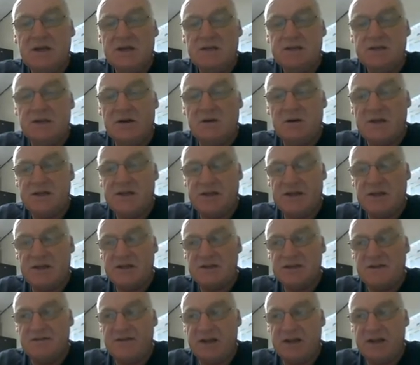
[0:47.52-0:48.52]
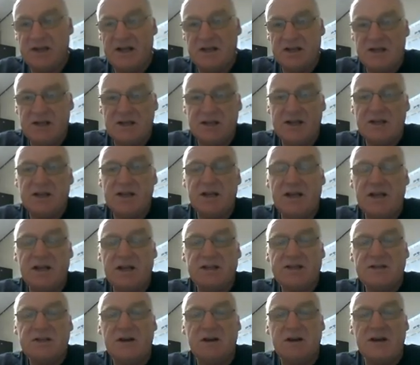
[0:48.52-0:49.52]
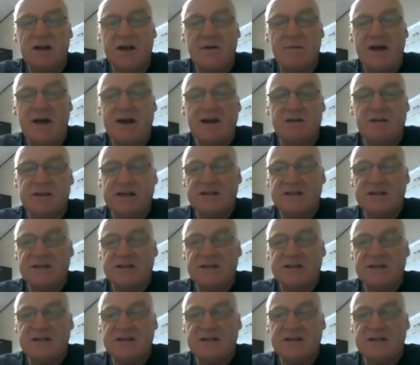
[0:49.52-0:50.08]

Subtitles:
So I think that's giving a tiny amount of